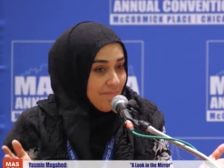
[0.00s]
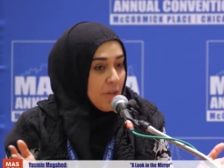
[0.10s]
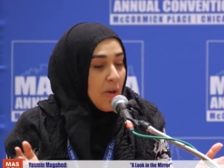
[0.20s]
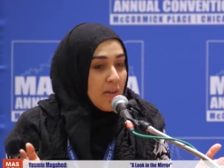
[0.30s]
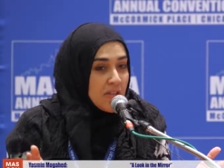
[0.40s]

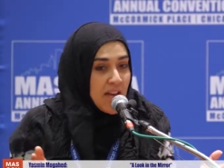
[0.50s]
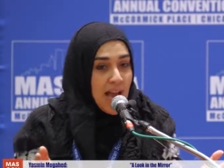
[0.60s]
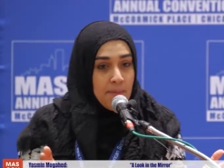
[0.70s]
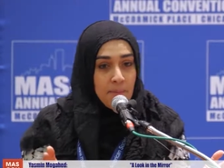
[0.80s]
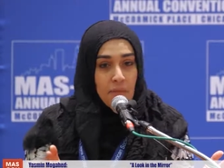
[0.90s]
You
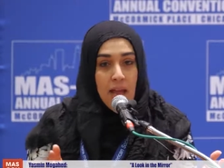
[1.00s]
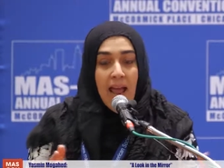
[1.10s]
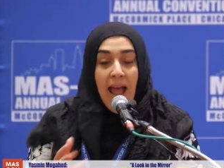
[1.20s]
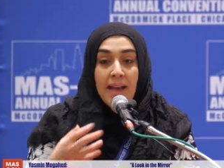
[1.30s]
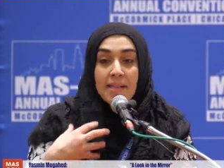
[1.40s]
understand?
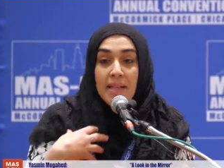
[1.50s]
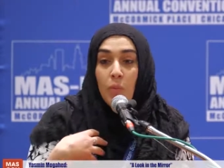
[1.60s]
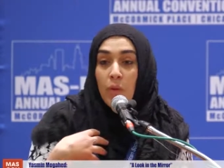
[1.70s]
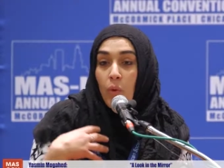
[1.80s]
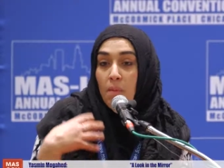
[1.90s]
And see,
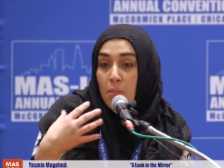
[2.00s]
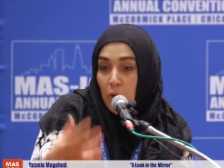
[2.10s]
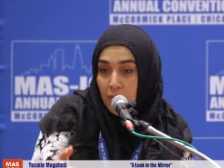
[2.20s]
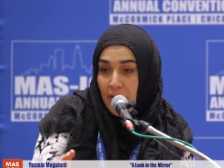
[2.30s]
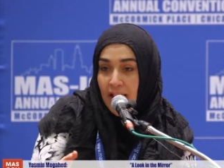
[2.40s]
when we're
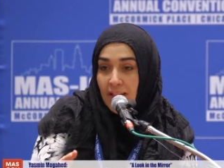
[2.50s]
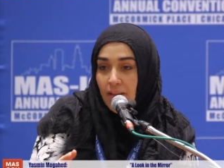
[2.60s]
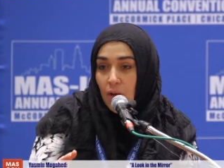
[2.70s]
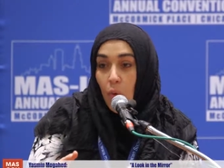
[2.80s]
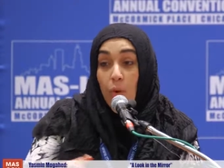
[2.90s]

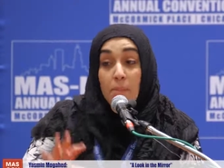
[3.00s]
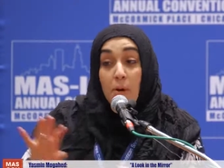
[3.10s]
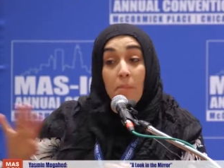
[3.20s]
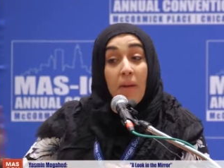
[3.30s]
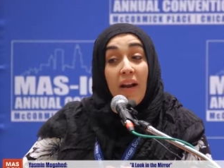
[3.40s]
moving, we
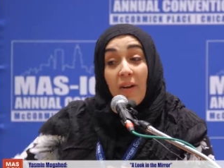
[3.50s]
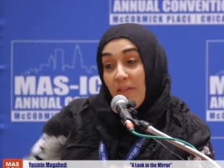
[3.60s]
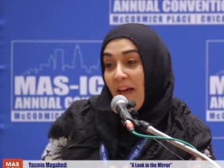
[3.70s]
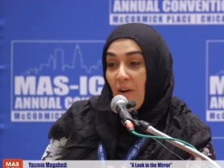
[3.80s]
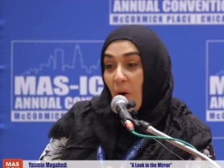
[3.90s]
prepare
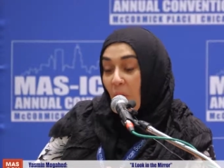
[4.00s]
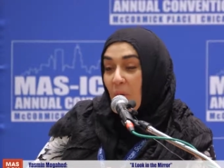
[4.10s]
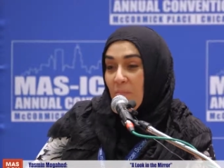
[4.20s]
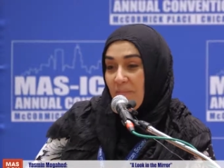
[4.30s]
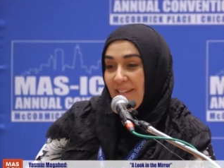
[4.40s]
that
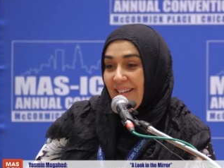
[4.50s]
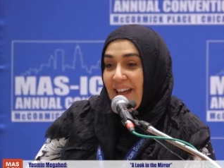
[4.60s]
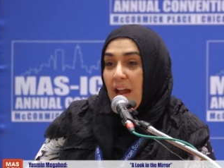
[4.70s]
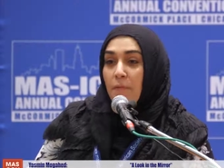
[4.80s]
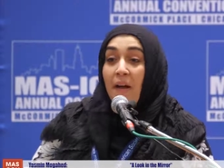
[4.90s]
home.
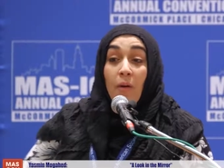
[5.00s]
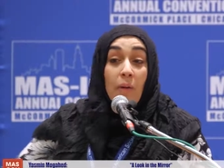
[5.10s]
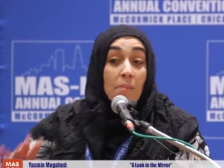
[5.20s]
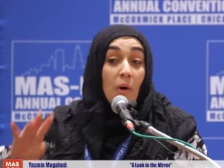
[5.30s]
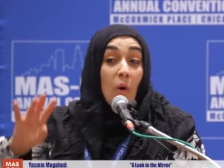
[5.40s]
In fact,
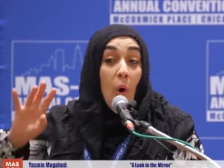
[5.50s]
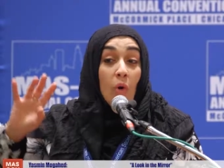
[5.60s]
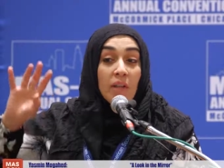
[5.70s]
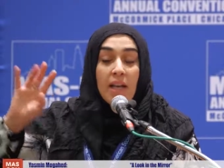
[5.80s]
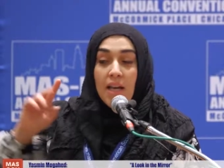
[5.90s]
we put
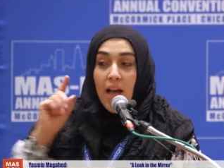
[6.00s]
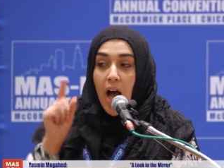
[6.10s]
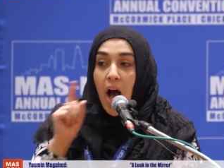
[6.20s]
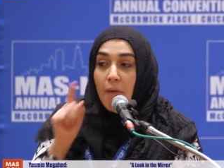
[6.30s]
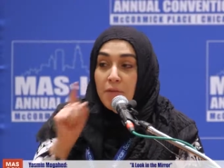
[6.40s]
only,
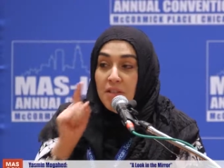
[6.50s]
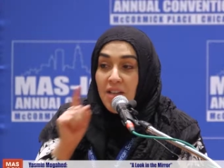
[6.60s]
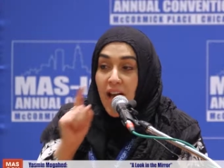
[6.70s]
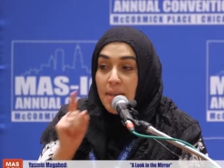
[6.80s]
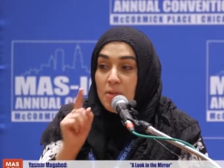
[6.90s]

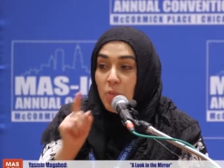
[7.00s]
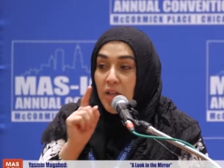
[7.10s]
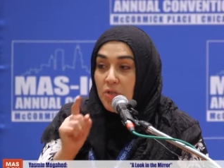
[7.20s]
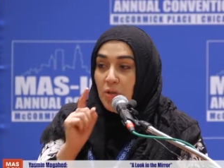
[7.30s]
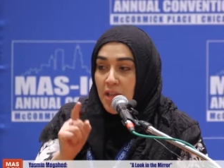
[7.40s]
oftentimes
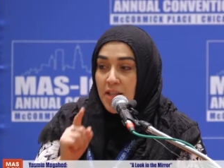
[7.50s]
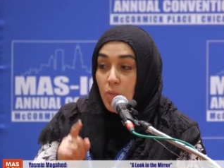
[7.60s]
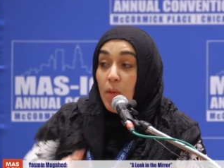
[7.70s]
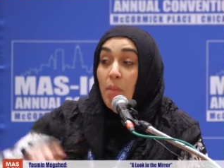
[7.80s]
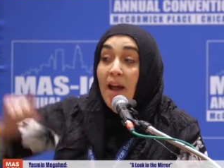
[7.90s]
we do this
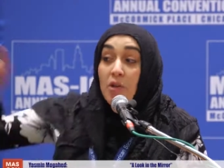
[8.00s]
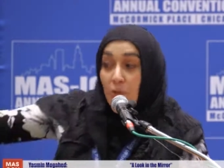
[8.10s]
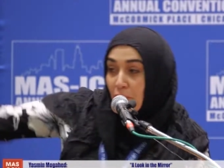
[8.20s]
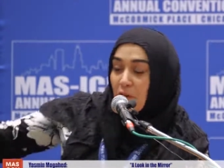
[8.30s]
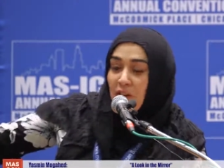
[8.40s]
we buy
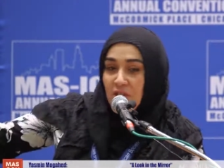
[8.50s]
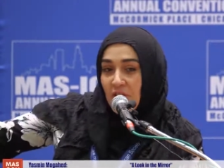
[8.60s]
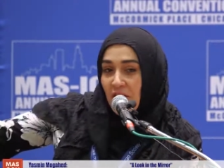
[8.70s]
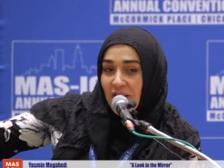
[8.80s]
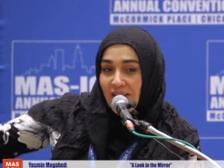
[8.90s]
new
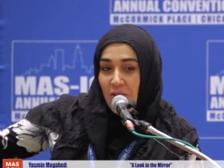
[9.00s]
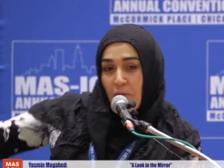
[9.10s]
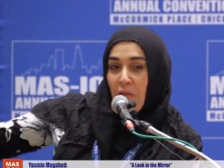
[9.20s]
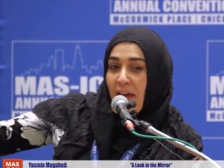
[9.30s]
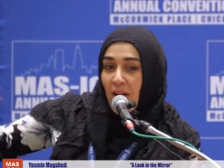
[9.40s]
furniture
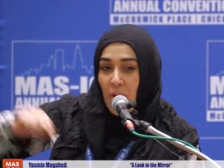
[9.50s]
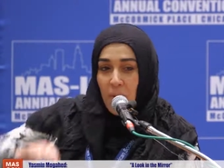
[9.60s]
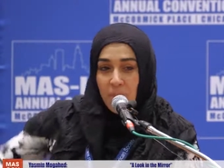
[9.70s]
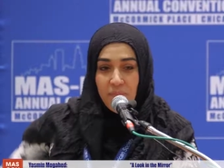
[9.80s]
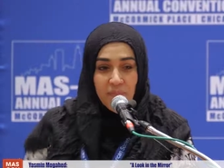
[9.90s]
for that
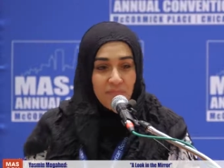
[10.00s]
home,